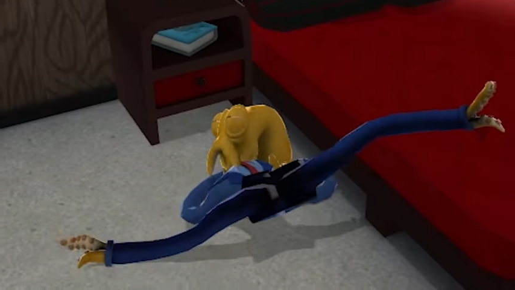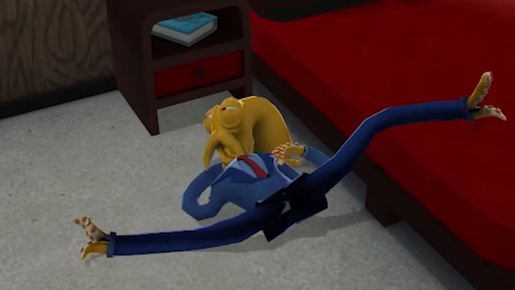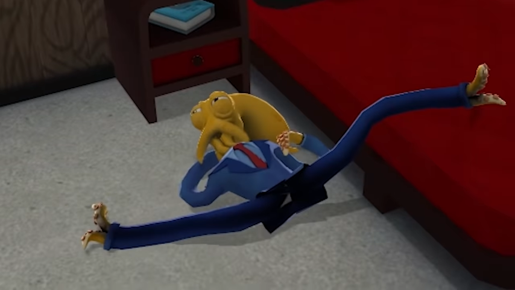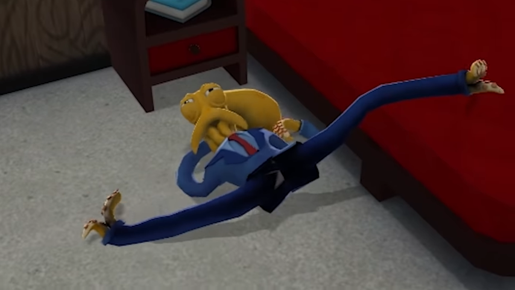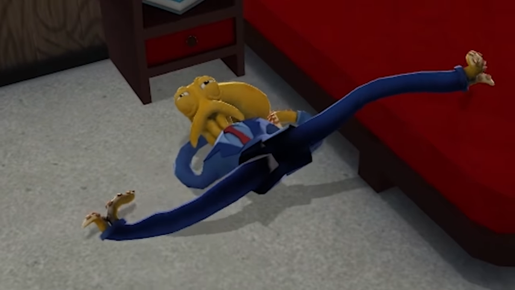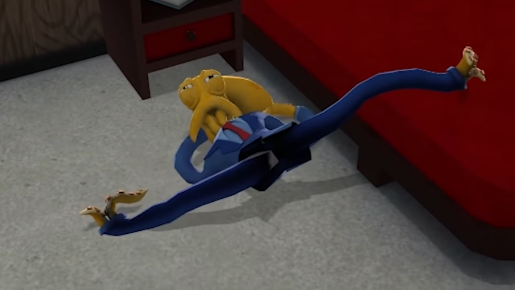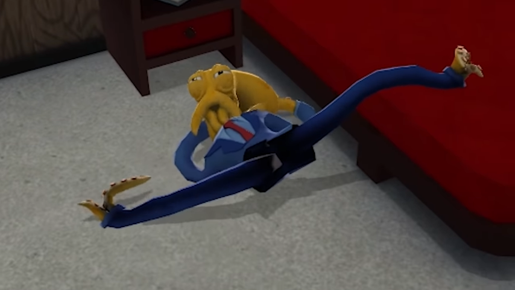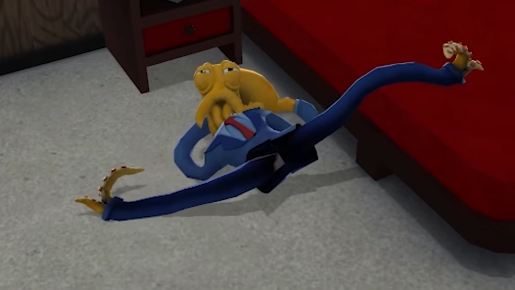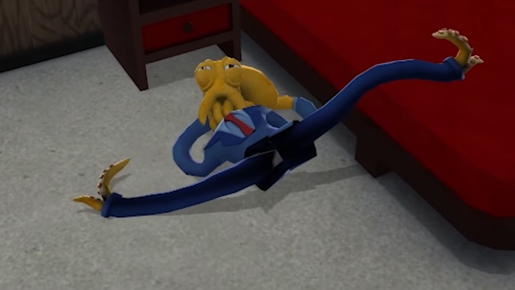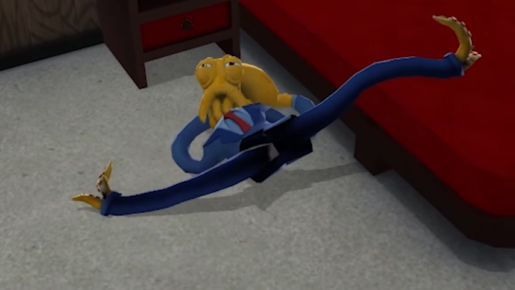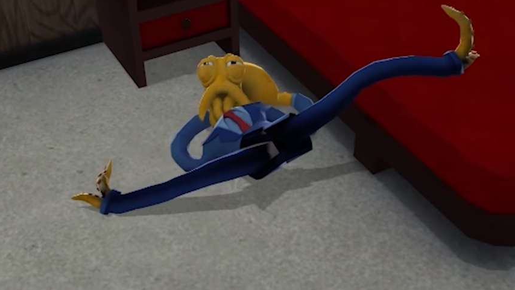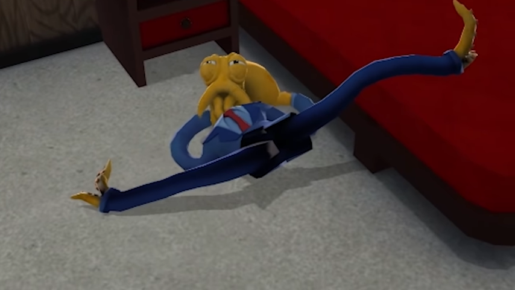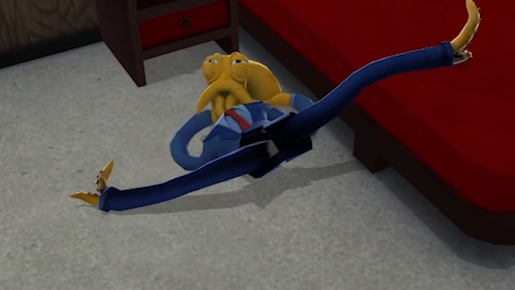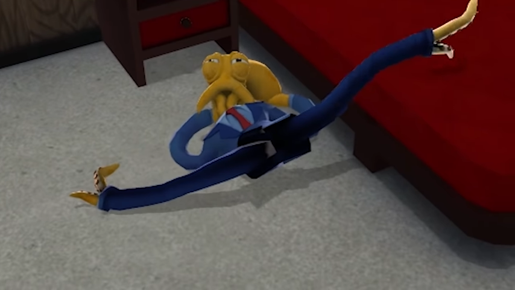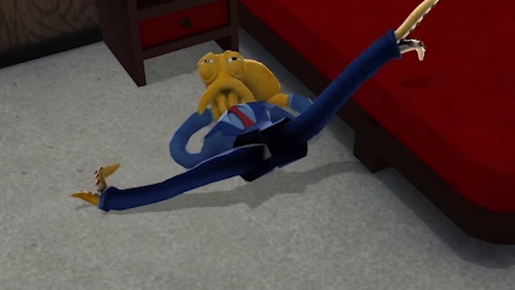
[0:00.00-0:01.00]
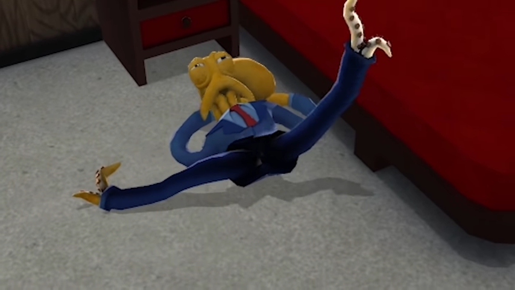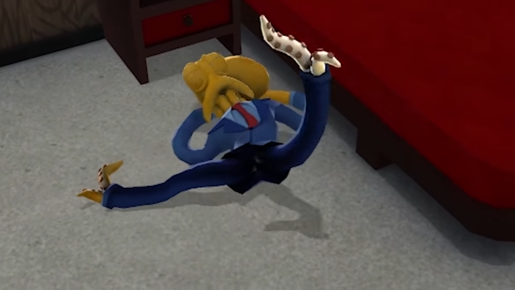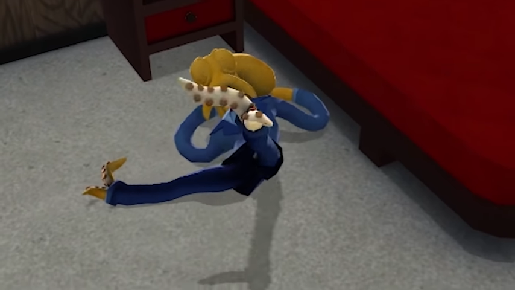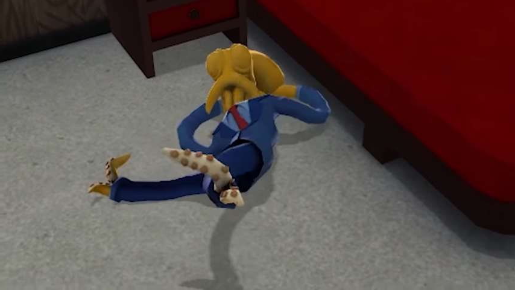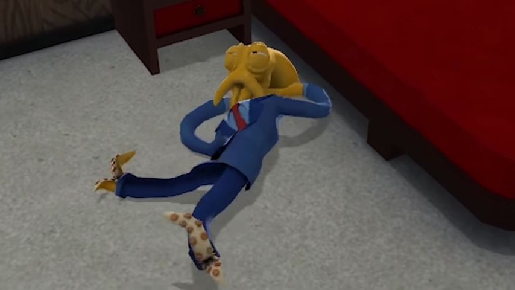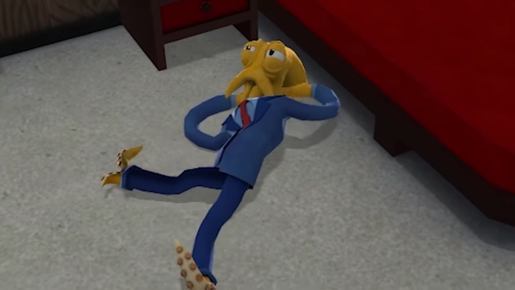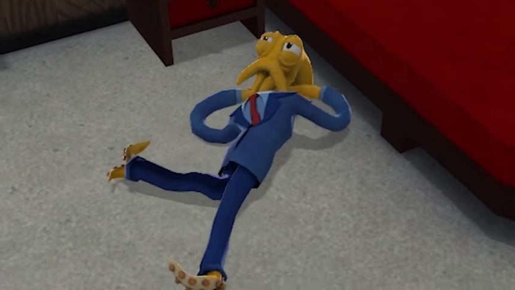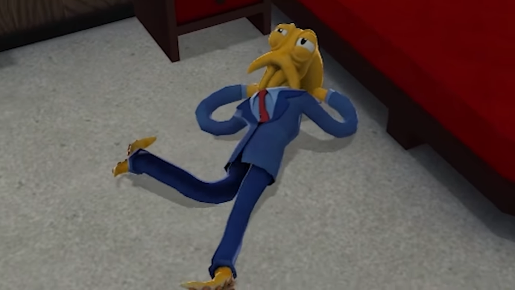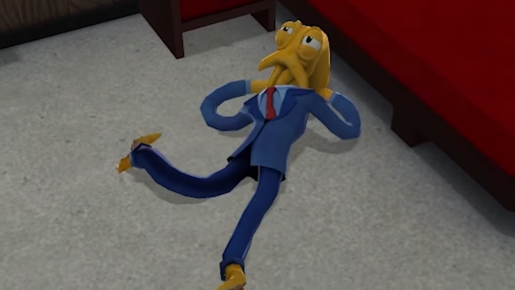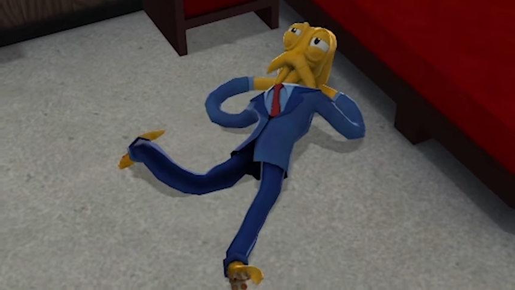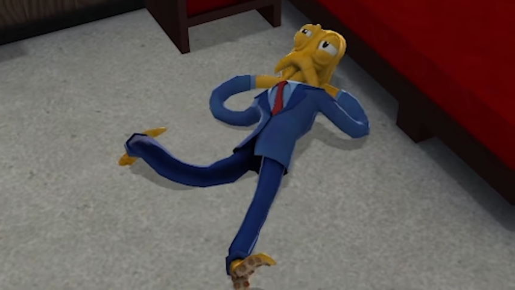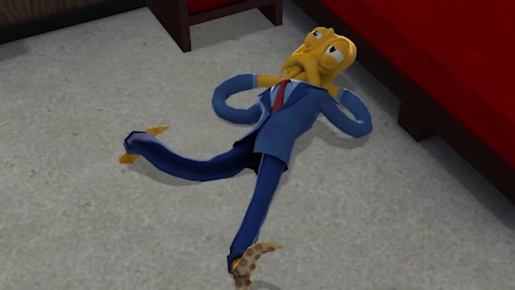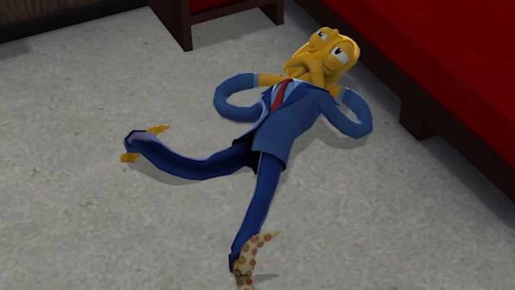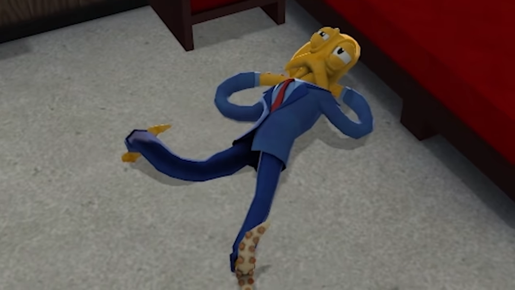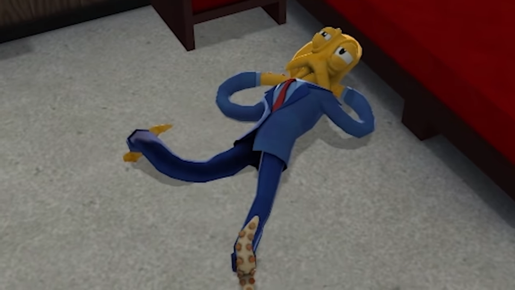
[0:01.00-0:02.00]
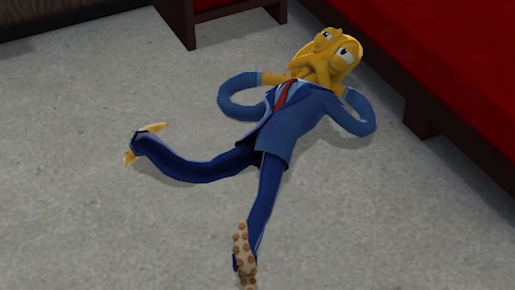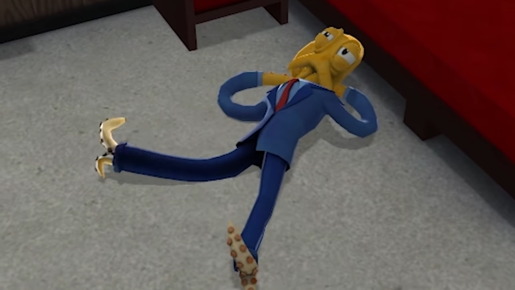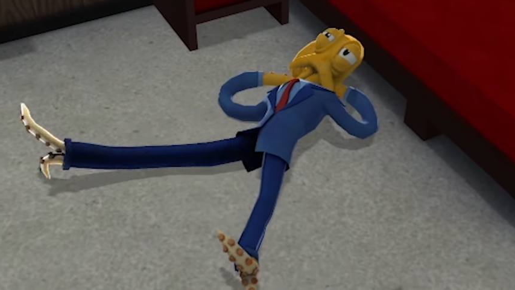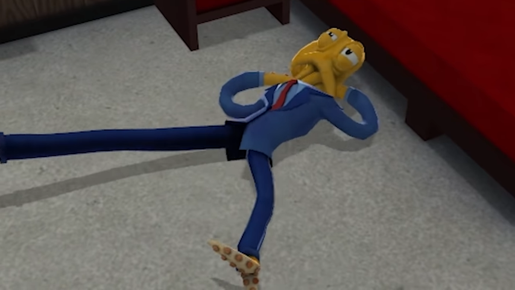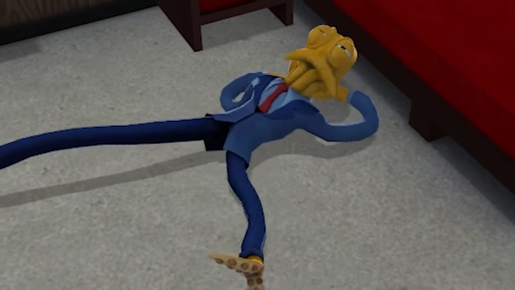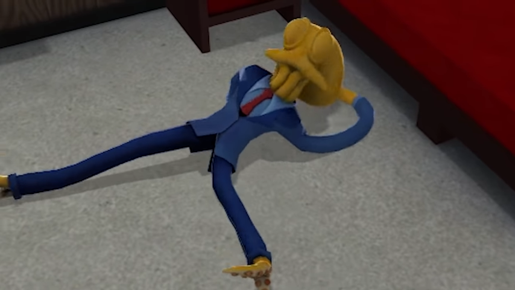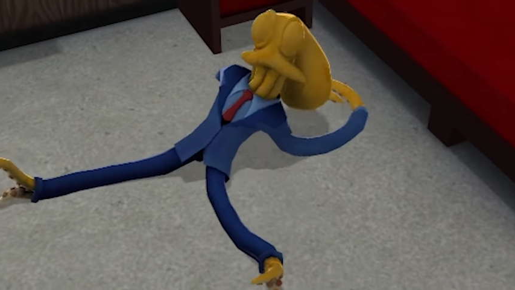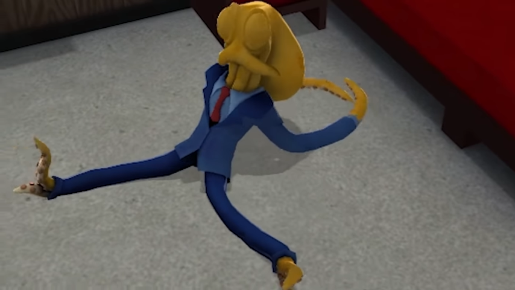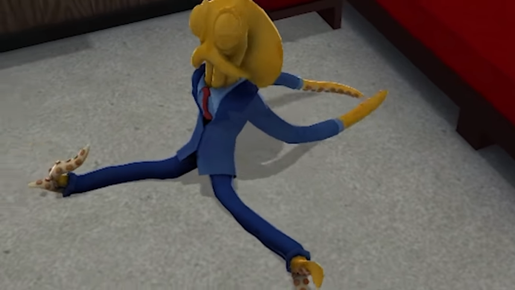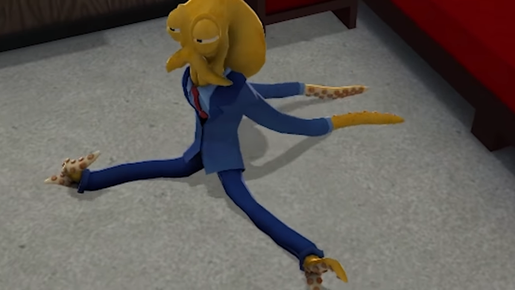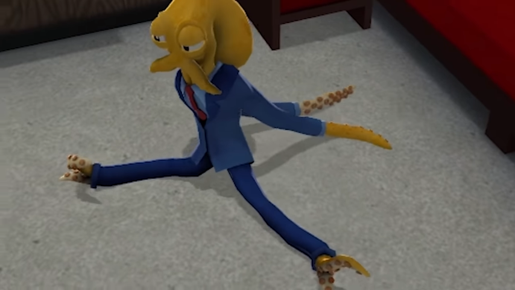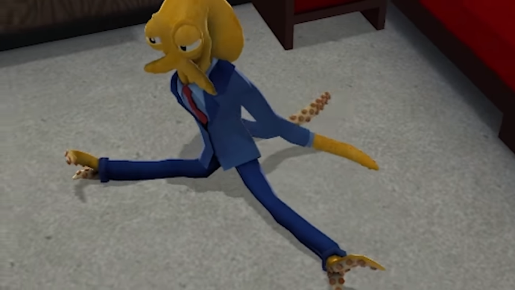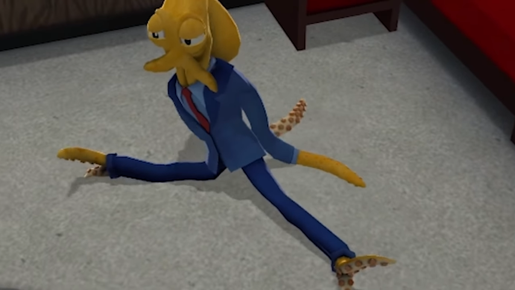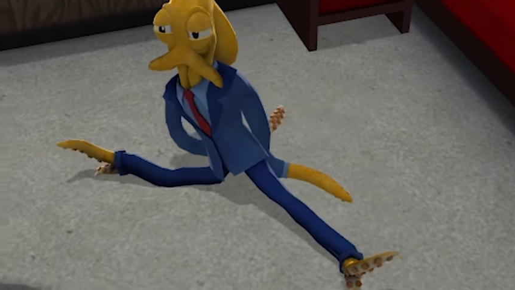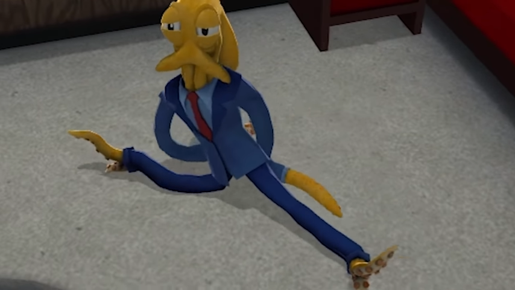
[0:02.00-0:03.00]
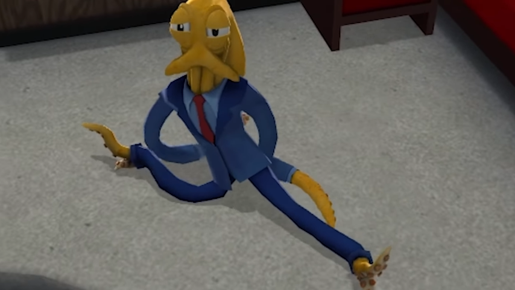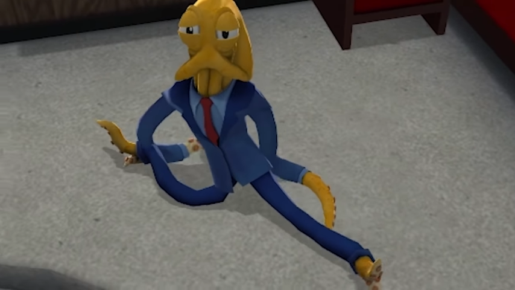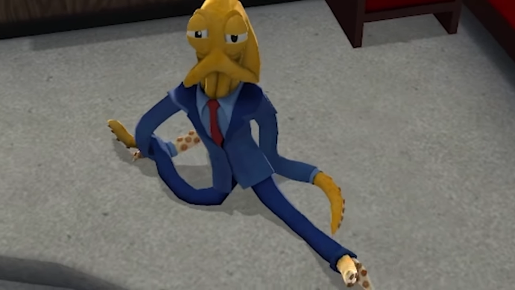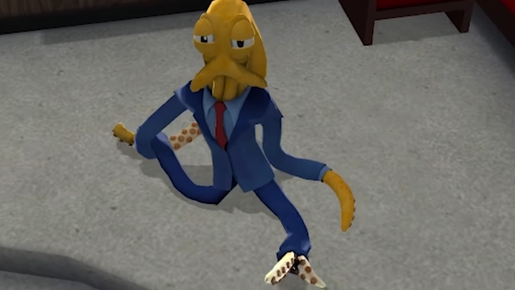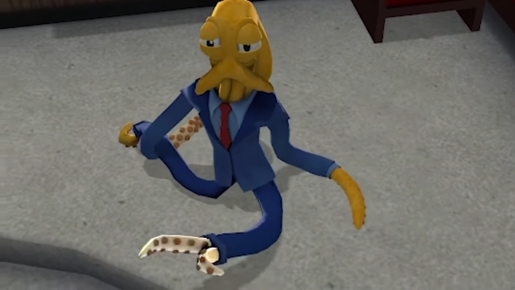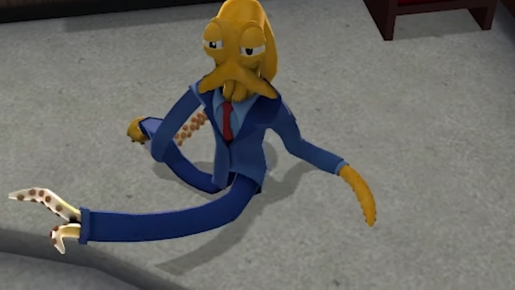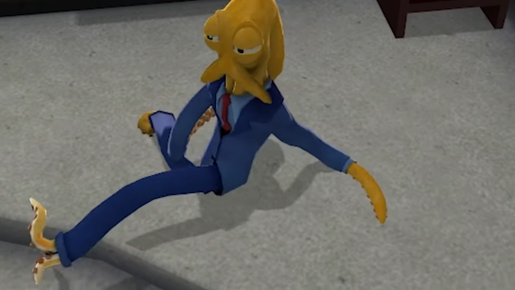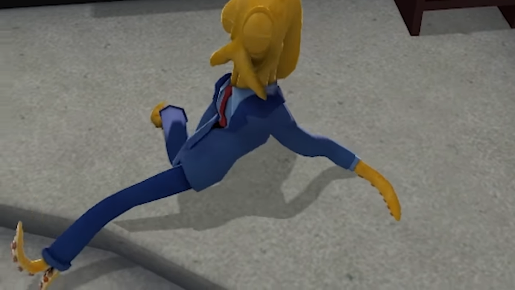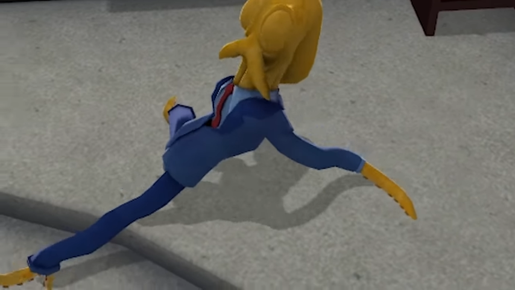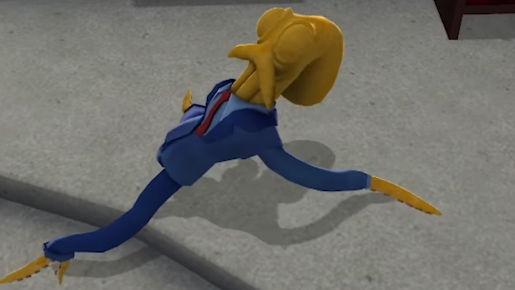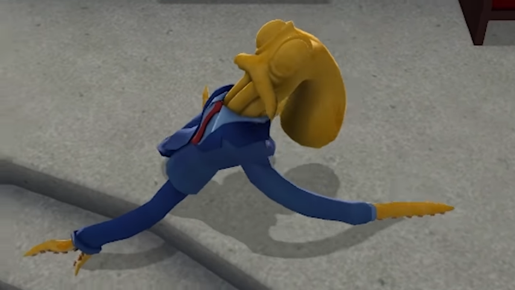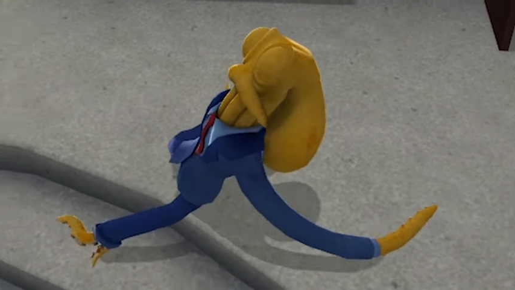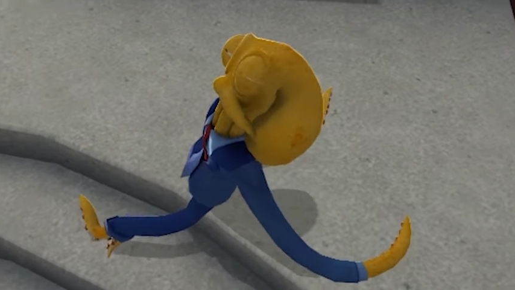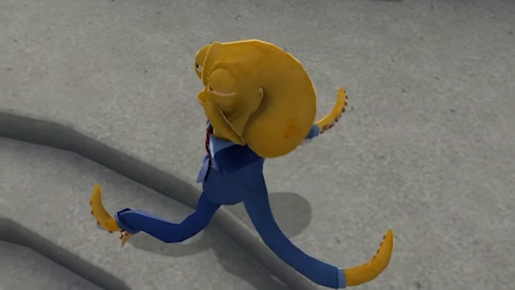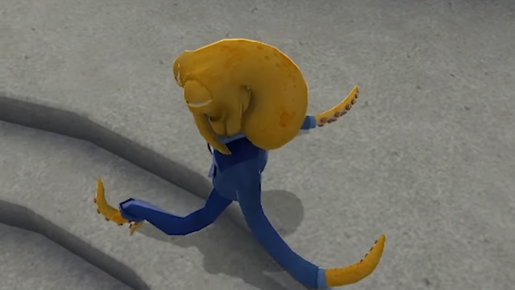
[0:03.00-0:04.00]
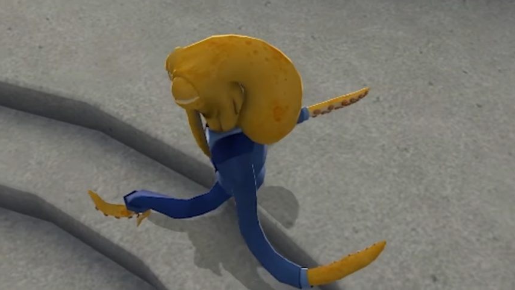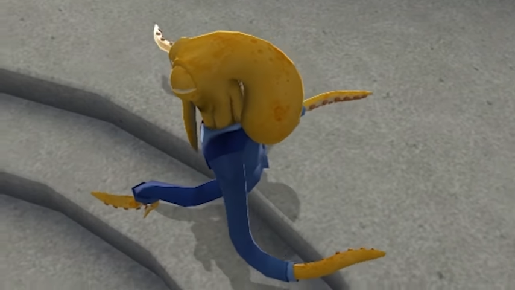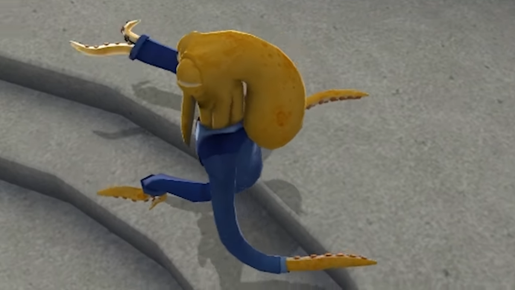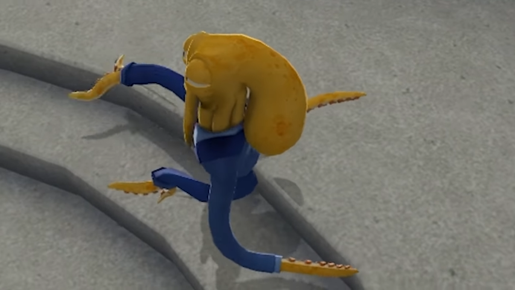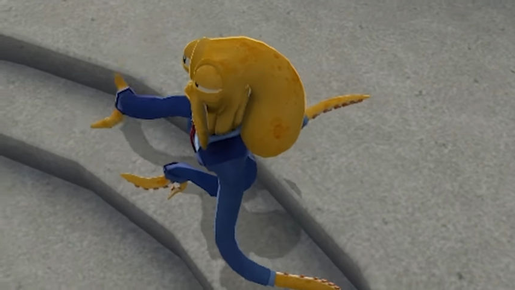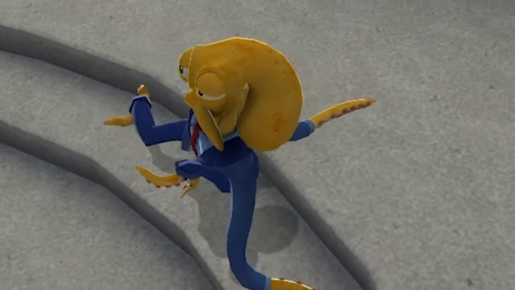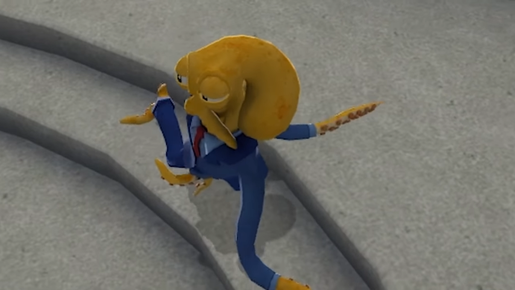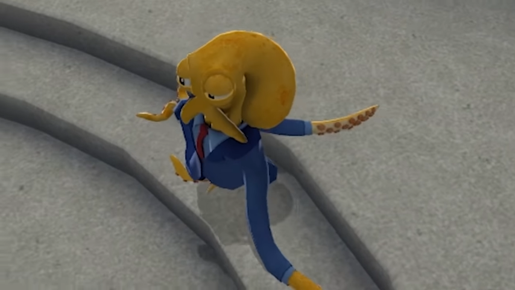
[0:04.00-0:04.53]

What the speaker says: (no speaker visible)